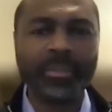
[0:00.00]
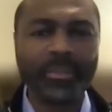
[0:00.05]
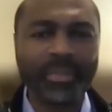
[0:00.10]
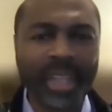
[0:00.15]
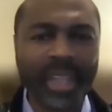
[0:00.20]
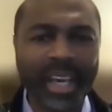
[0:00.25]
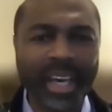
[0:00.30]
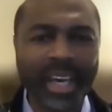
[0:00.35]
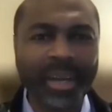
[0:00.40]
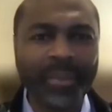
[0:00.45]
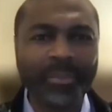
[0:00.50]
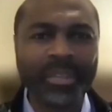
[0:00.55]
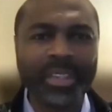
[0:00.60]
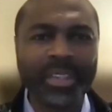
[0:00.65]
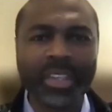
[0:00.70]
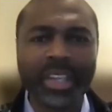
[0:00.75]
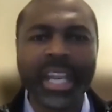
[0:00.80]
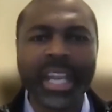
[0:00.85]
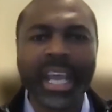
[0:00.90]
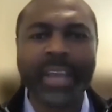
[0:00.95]
um,
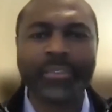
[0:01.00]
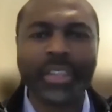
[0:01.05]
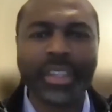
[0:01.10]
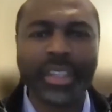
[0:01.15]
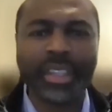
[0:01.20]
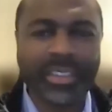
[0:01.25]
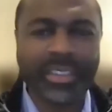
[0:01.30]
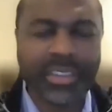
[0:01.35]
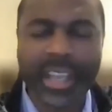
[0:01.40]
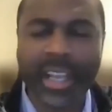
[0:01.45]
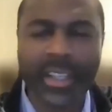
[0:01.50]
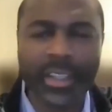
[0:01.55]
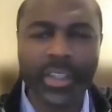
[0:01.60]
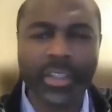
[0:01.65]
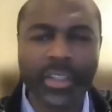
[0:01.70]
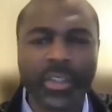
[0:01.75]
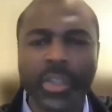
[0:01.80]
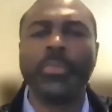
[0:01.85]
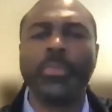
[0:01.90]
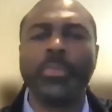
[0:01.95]
you didn't have to tell
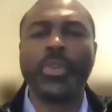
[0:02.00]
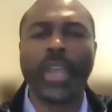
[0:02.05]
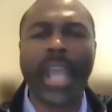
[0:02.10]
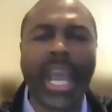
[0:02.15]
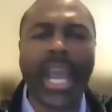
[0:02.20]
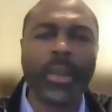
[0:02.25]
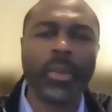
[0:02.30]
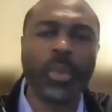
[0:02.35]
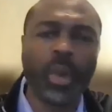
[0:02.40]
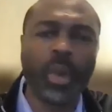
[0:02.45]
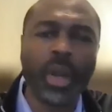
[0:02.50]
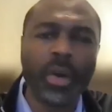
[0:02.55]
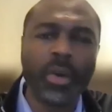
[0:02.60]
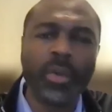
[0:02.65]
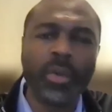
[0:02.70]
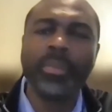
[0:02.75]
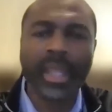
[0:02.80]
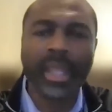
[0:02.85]
her, nope, you got it wrong.